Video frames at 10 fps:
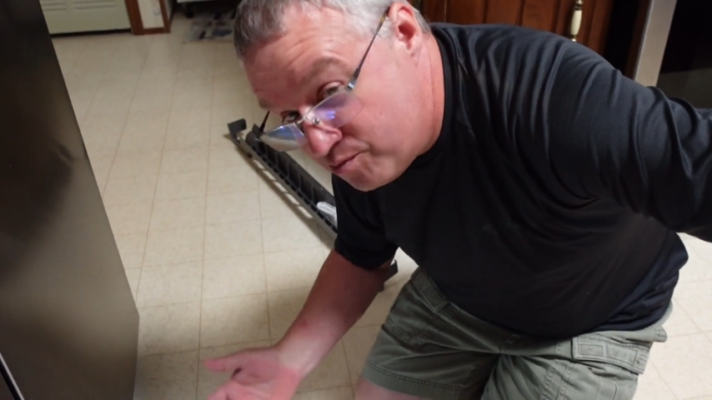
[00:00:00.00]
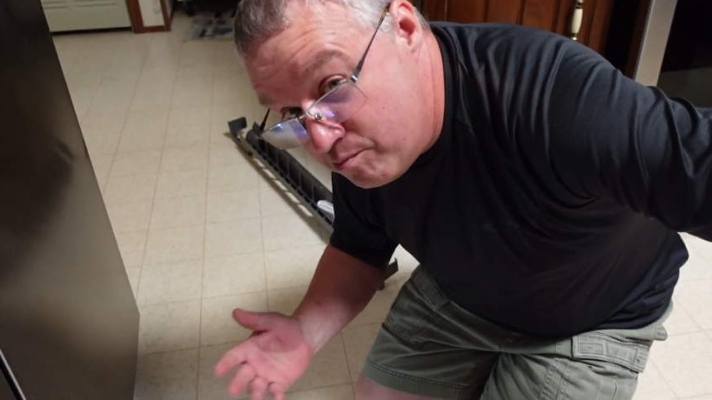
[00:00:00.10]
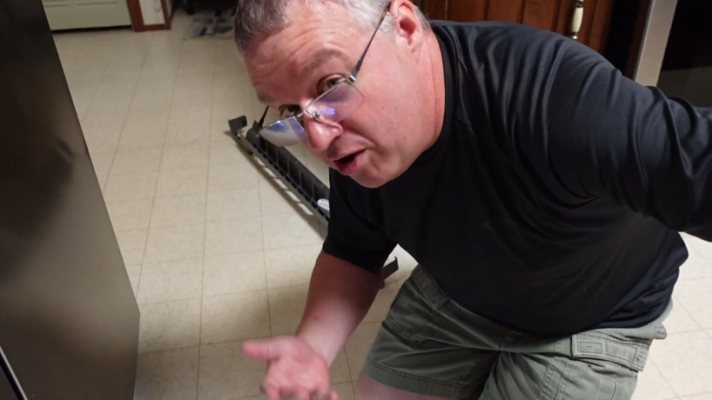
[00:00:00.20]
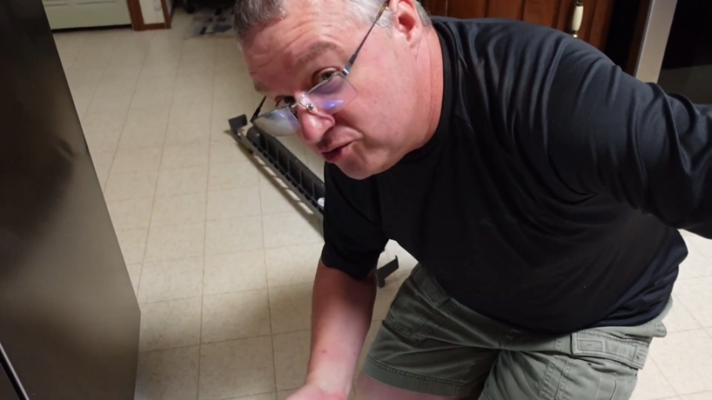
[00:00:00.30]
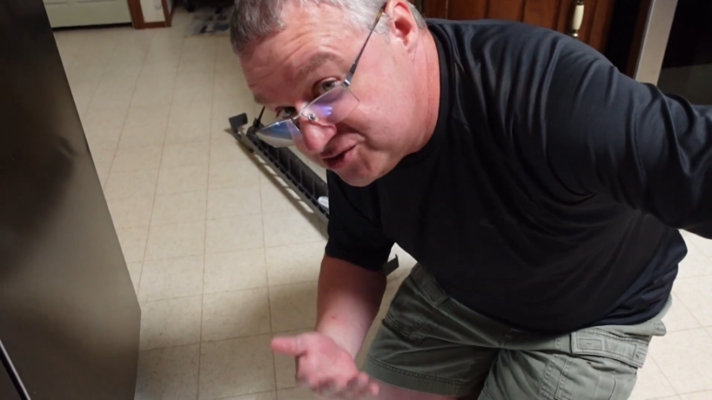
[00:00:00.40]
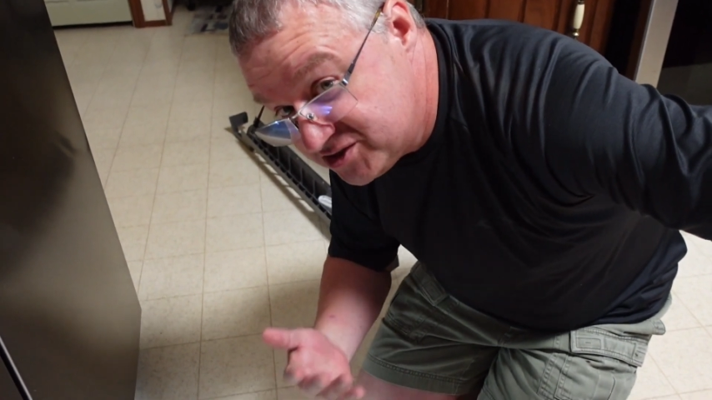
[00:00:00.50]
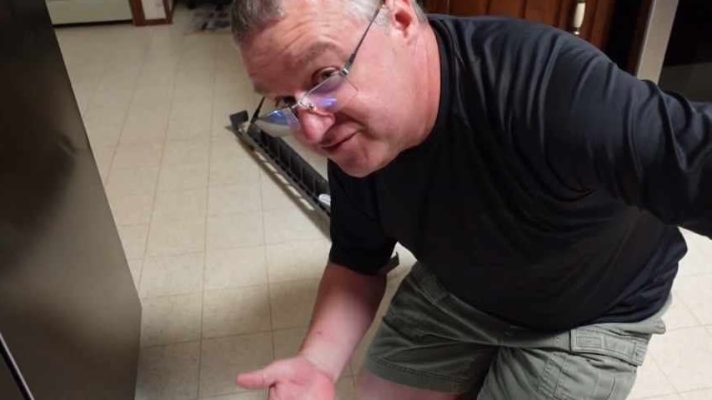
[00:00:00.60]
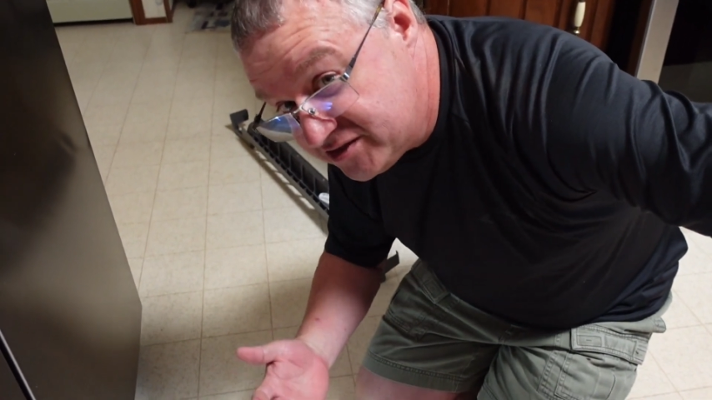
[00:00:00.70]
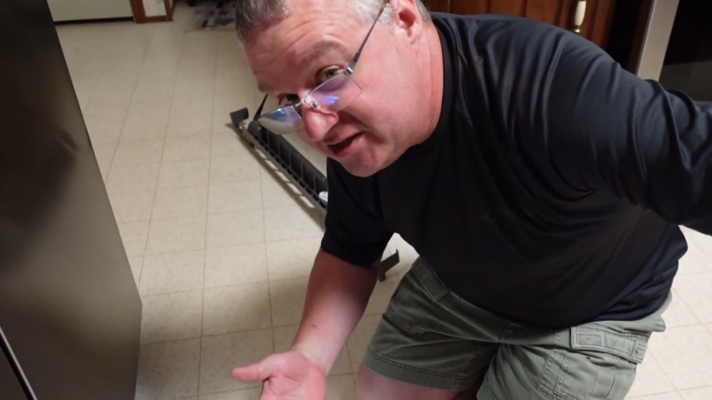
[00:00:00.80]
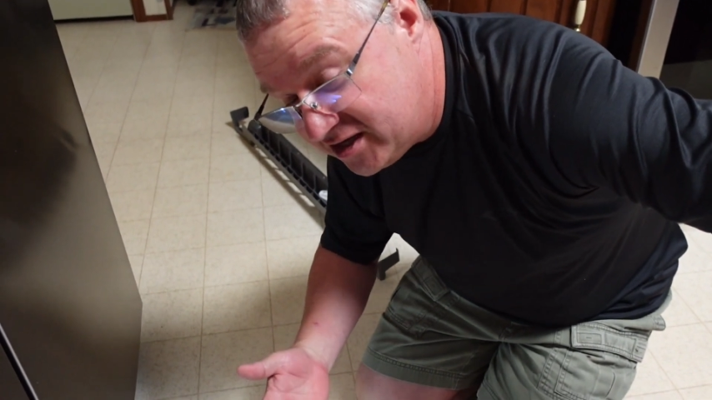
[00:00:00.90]
Most of
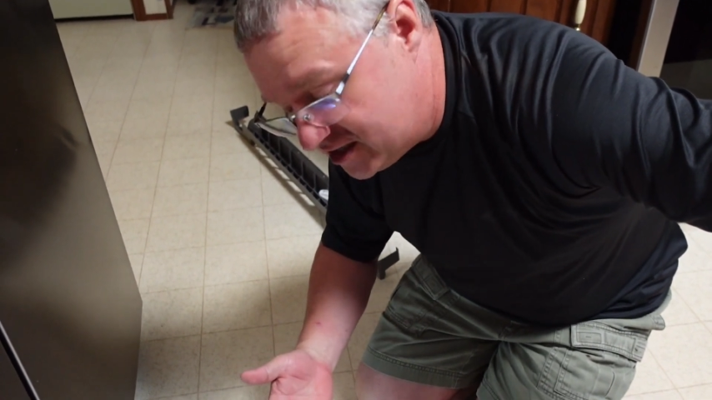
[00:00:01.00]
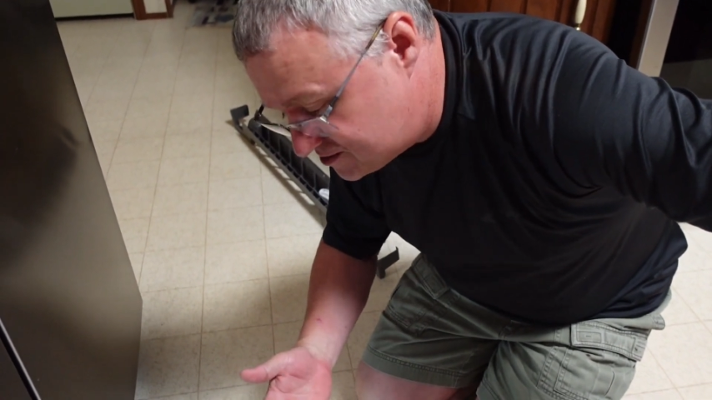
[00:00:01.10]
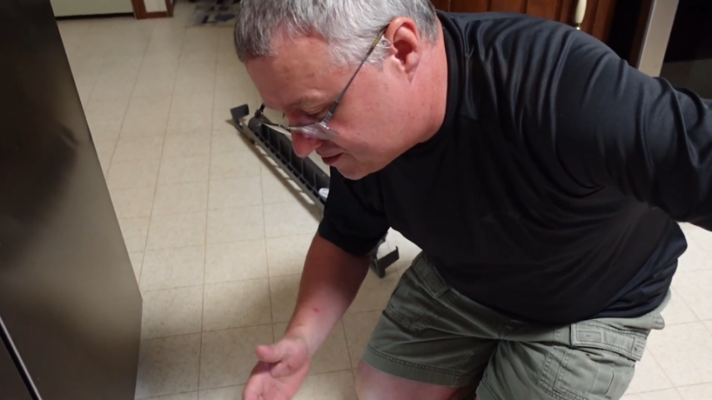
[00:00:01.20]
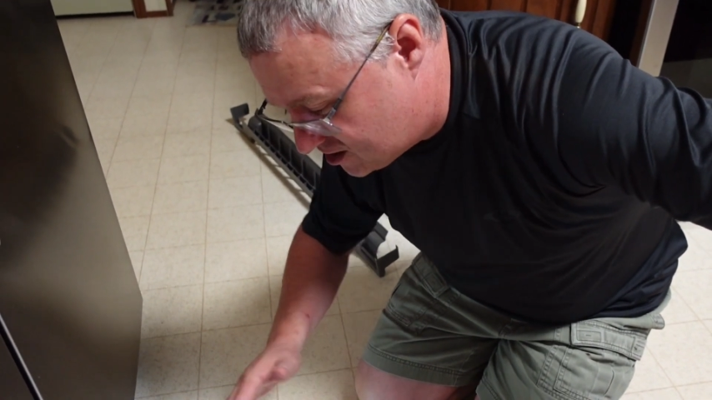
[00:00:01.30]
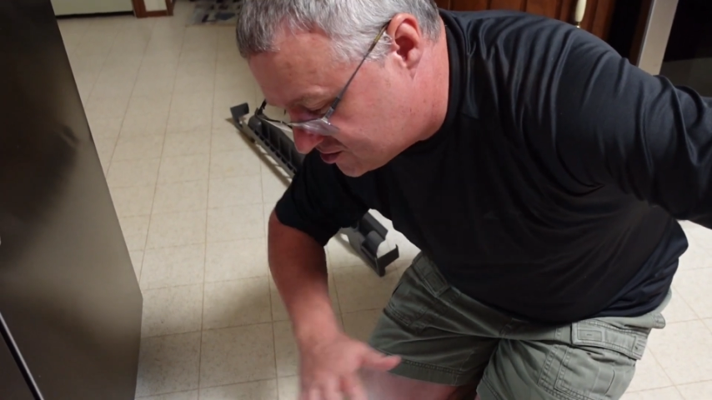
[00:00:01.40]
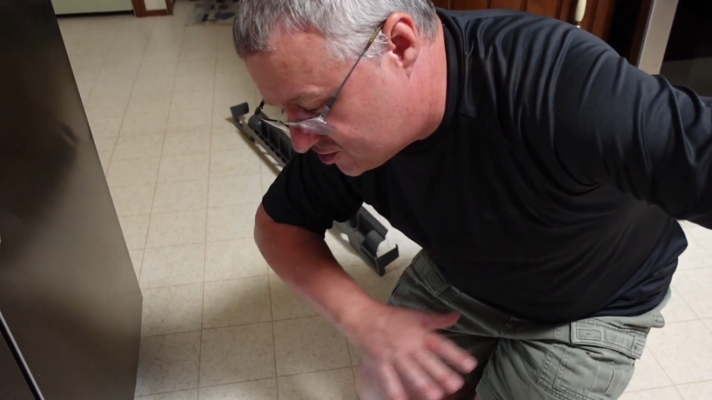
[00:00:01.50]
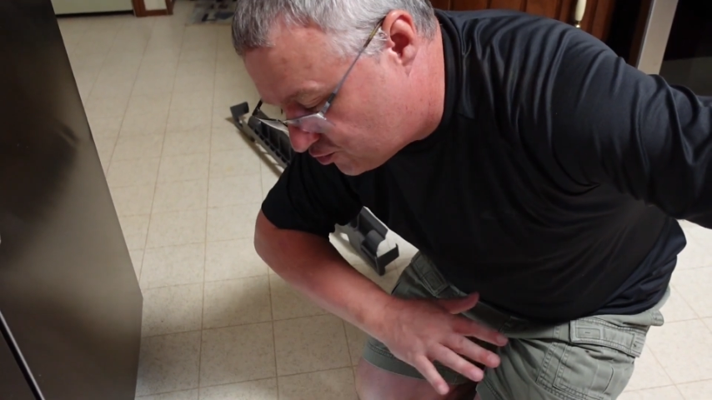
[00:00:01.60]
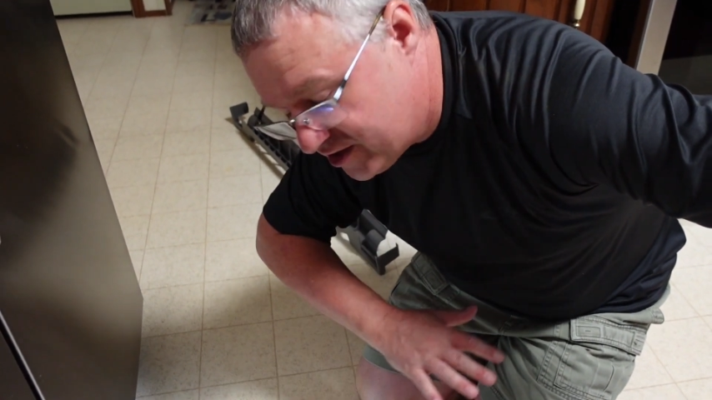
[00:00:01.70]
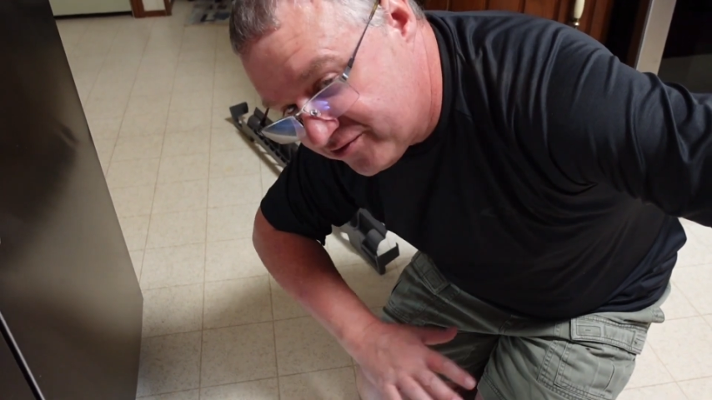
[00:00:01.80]
the dust, because of the way